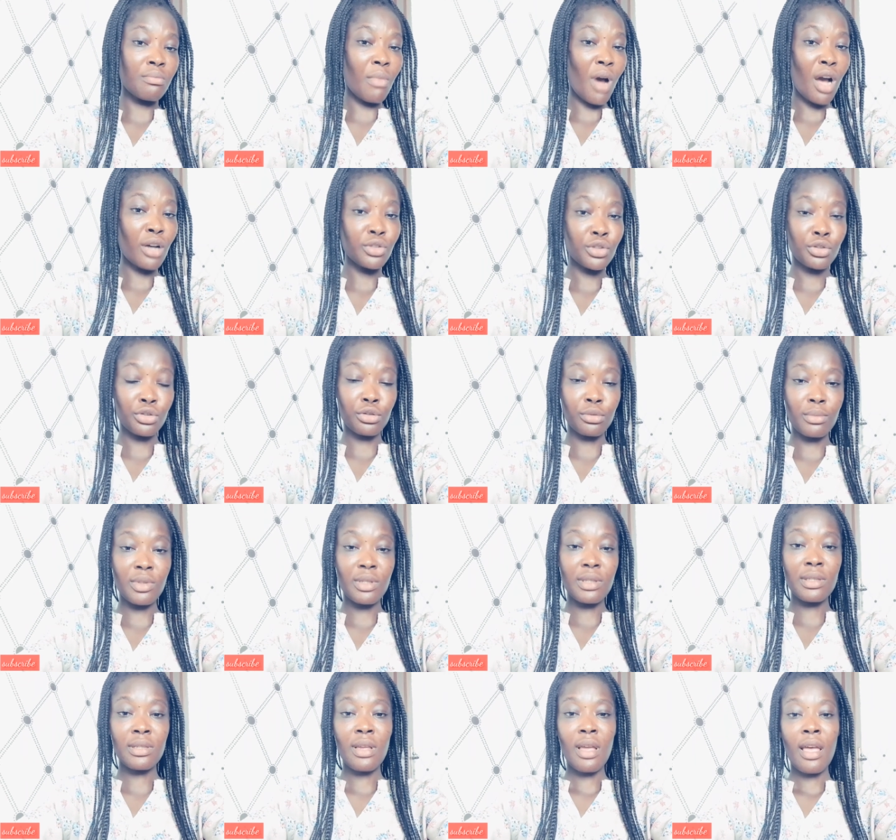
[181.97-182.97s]
mushrooms,
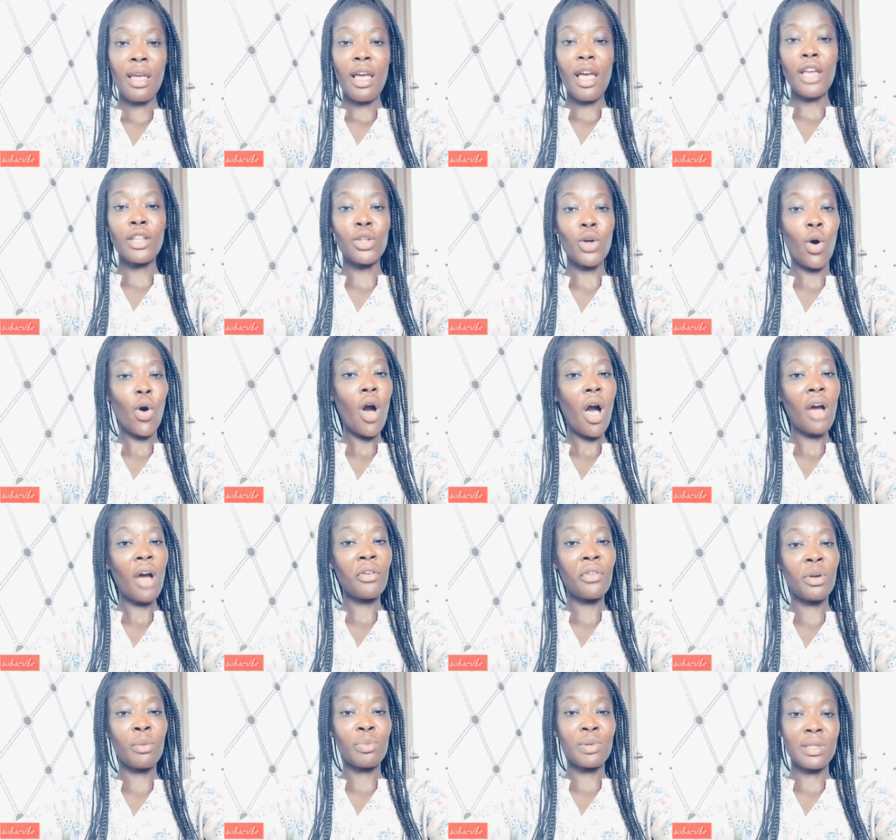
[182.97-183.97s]
and all
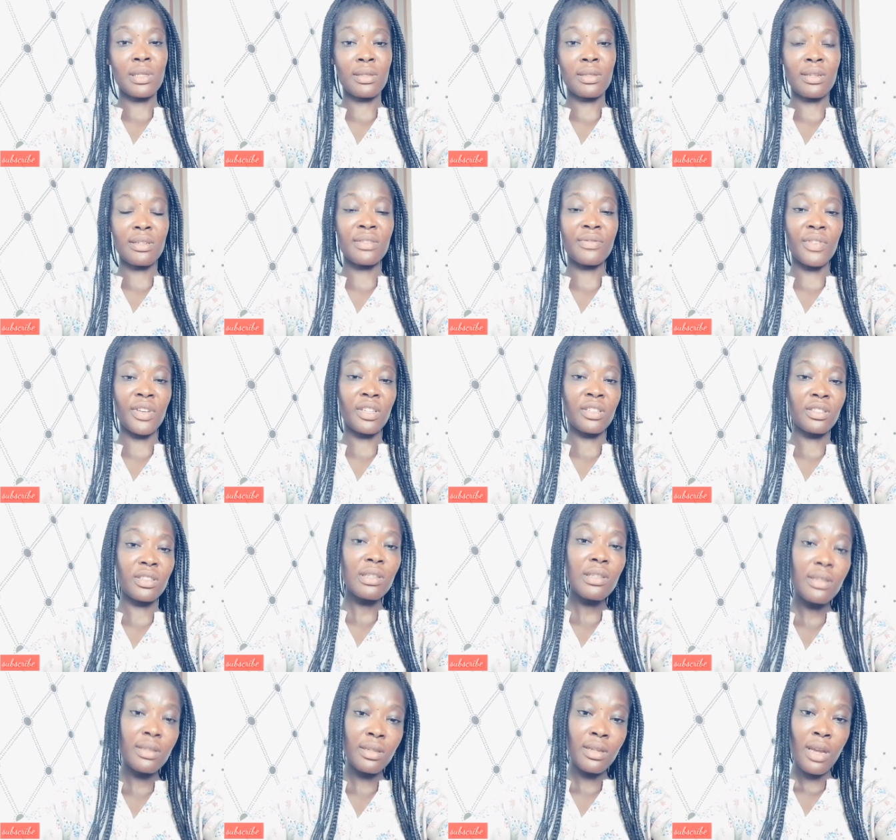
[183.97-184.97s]
agribusiness
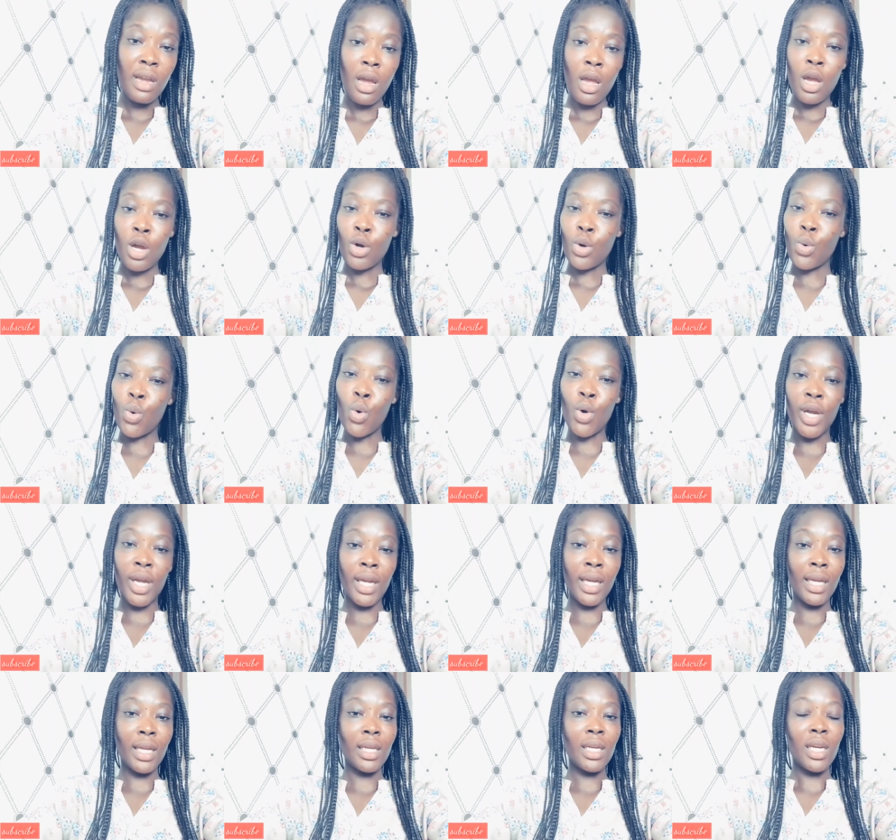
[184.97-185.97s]
ventures,
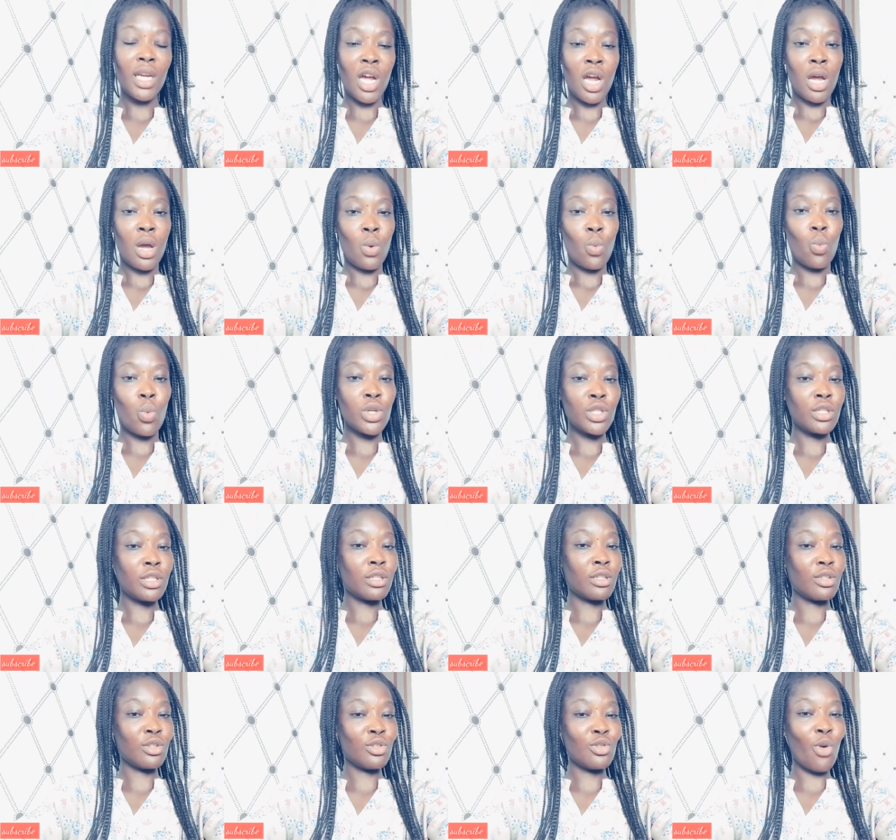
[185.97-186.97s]
cooking with
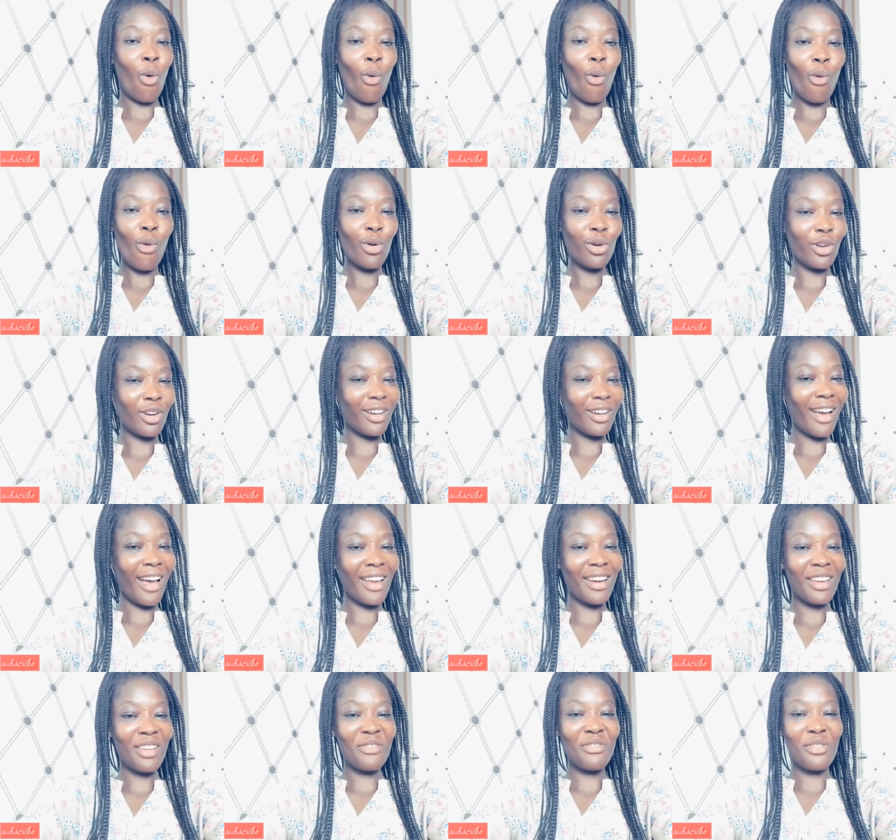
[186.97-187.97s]
your own
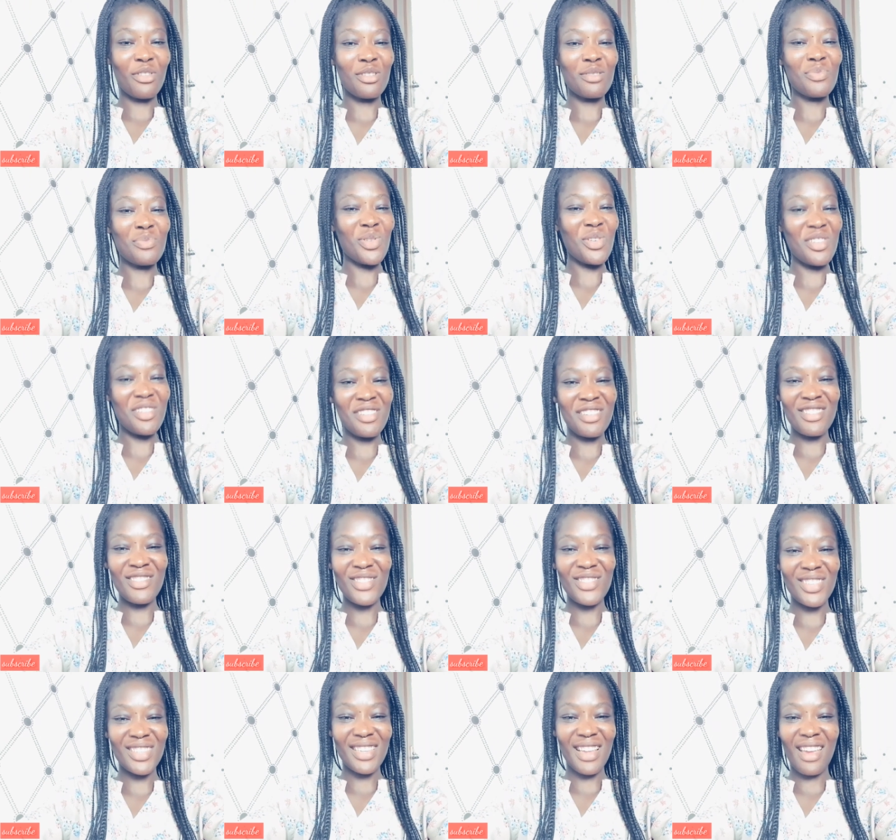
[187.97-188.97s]
organic food
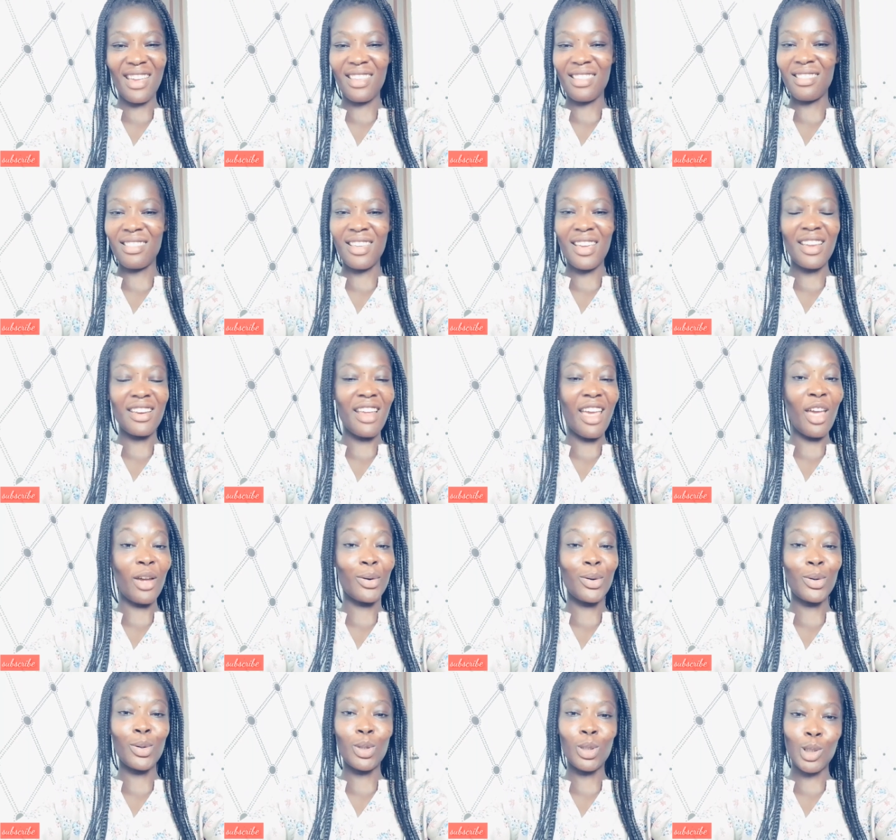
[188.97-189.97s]
produce, and then a
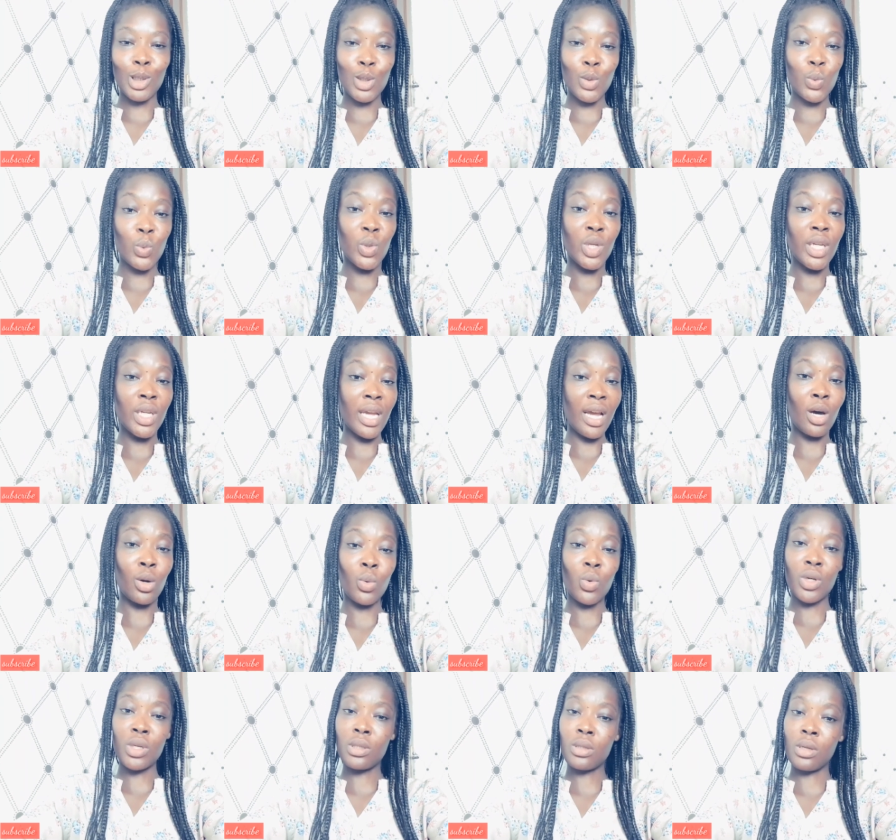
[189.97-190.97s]
whole lot. We are
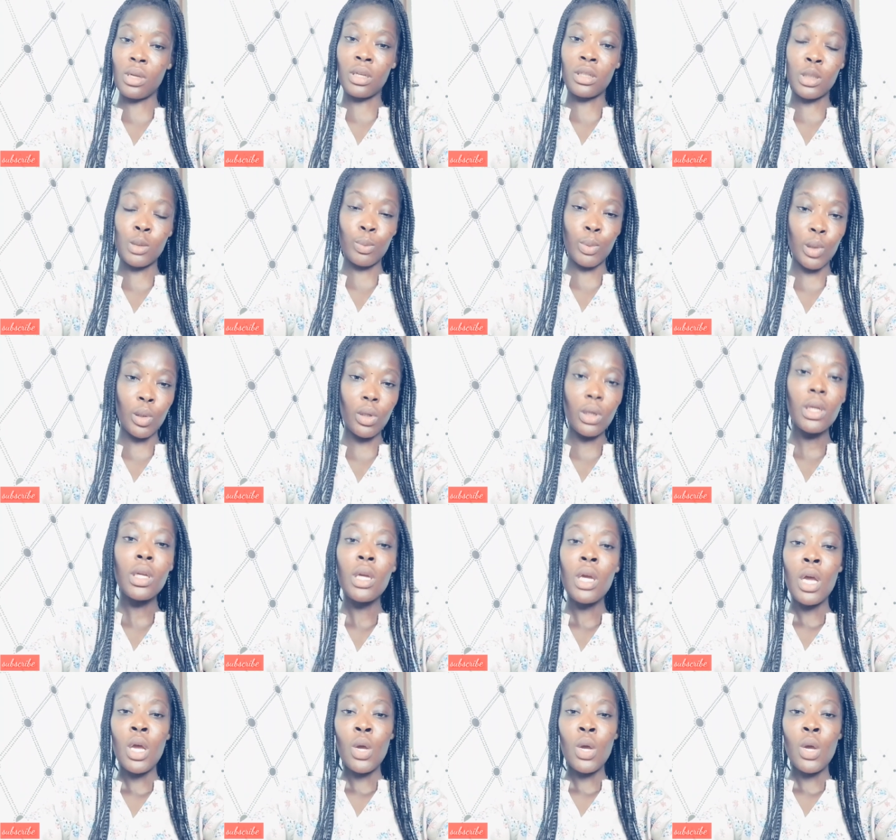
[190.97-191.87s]
going to explore,